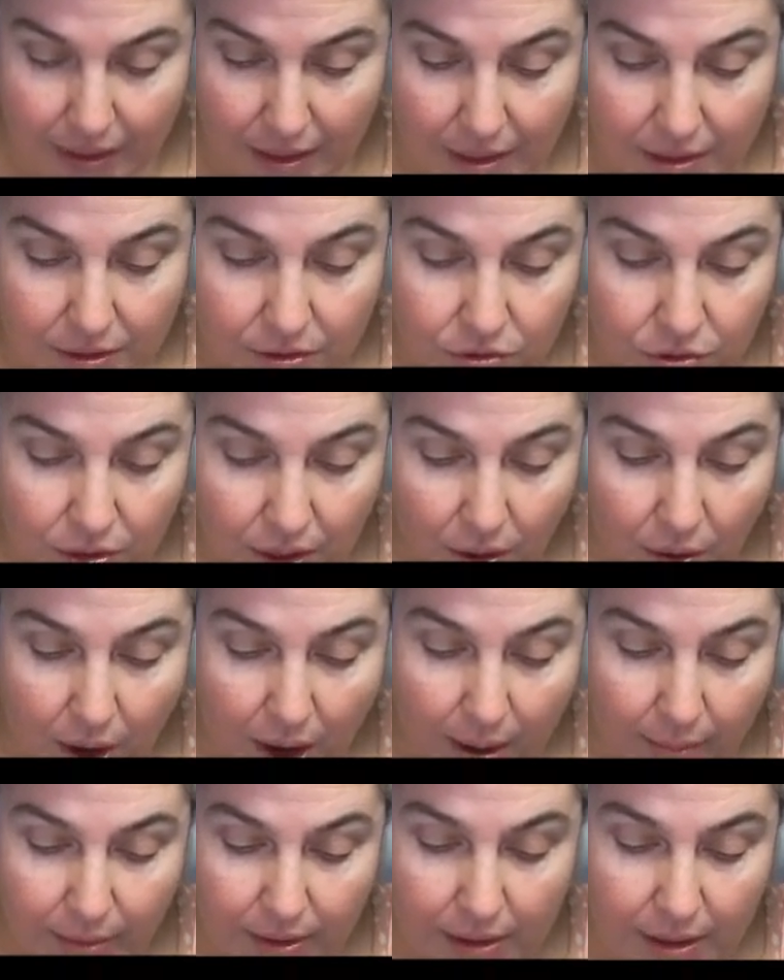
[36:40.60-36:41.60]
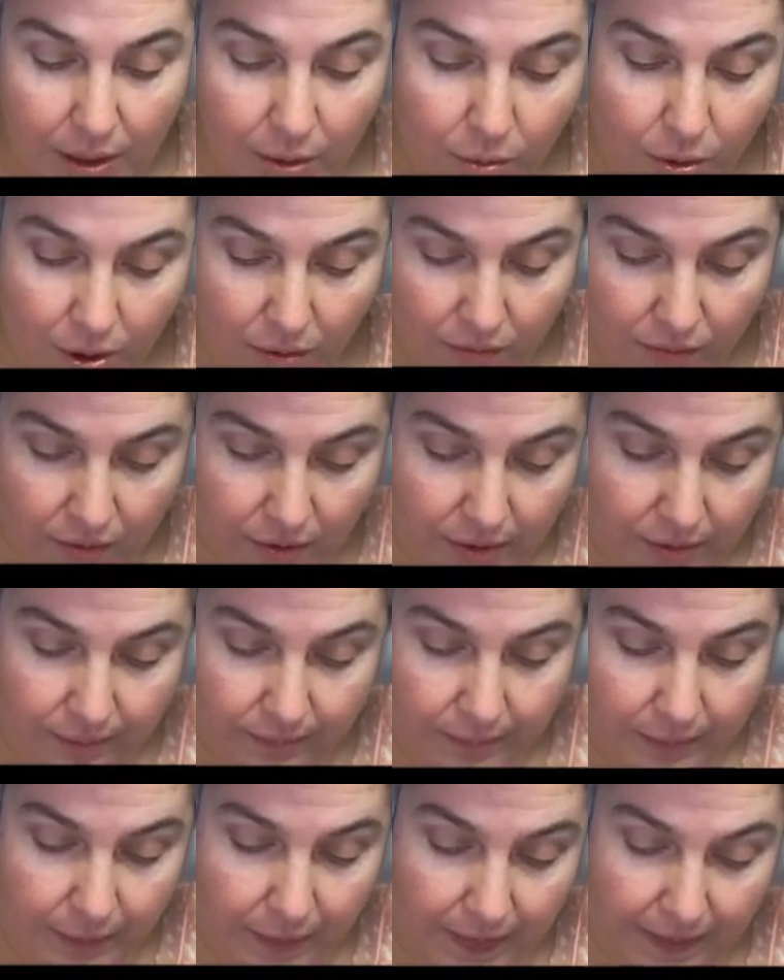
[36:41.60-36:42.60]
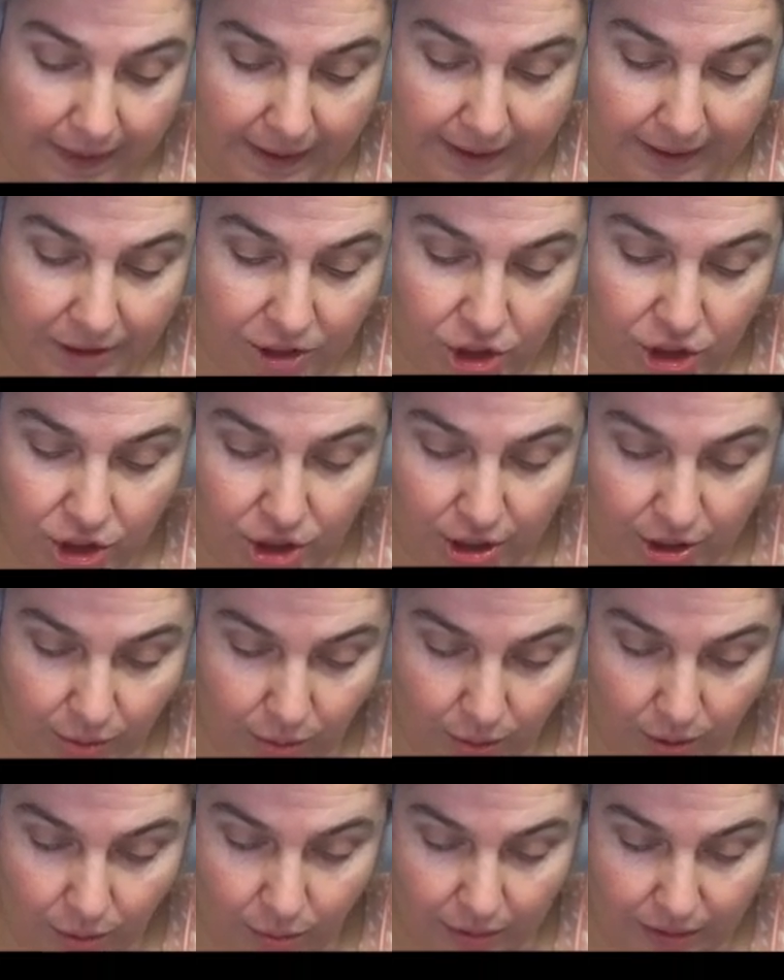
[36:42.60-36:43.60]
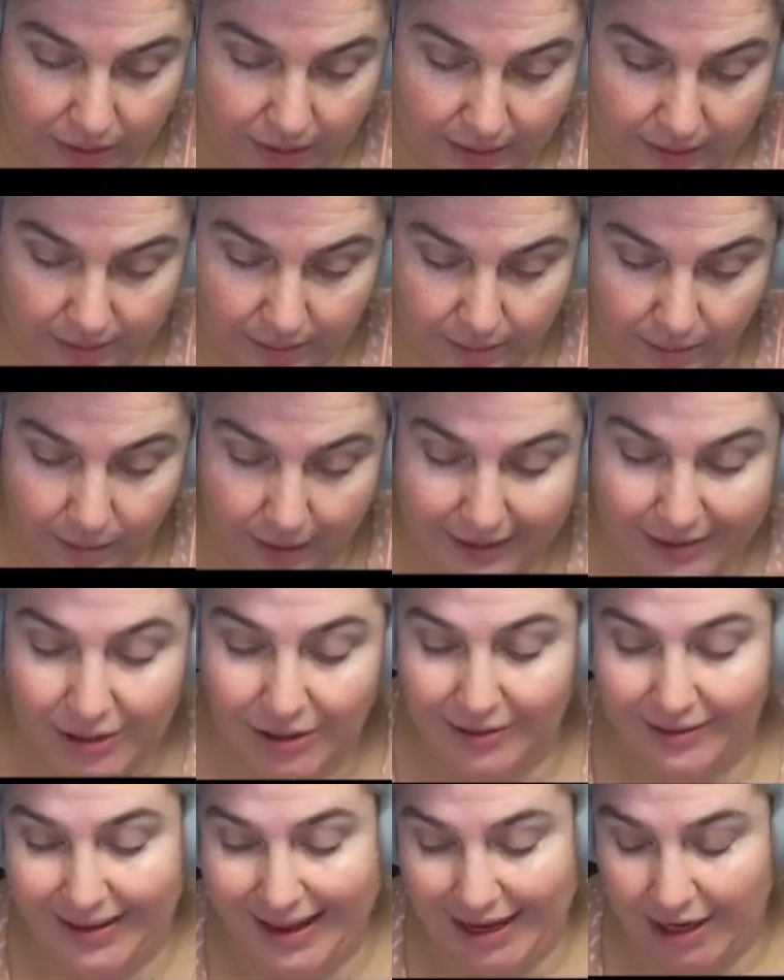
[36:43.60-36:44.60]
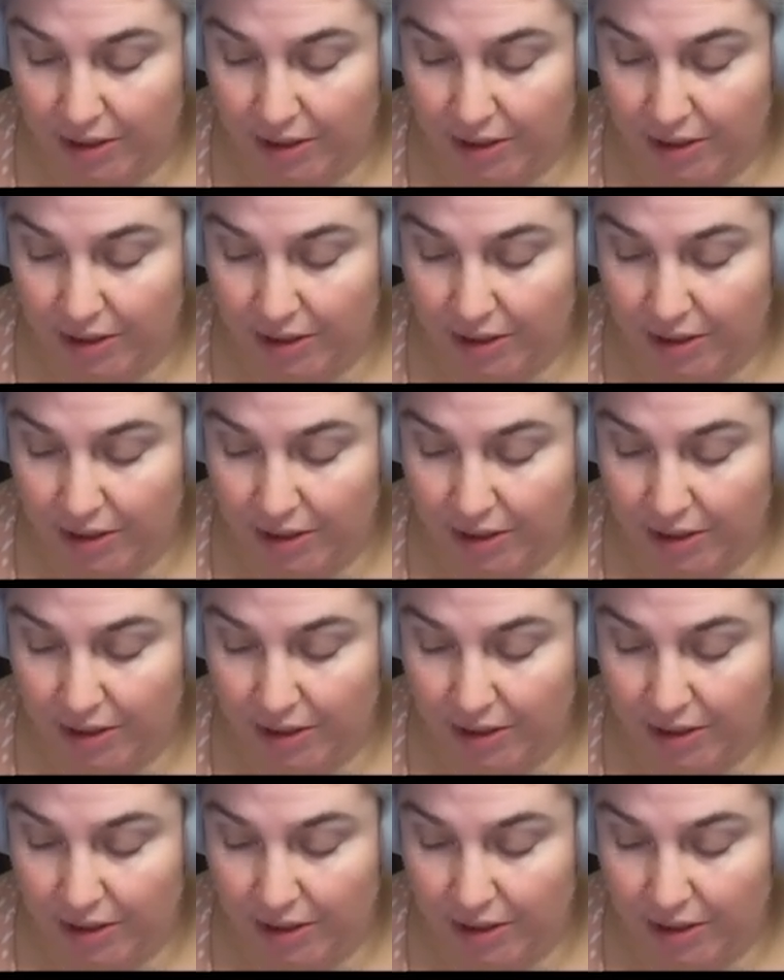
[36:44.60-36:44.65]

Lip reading: So I'm going to go over in general with this much lighter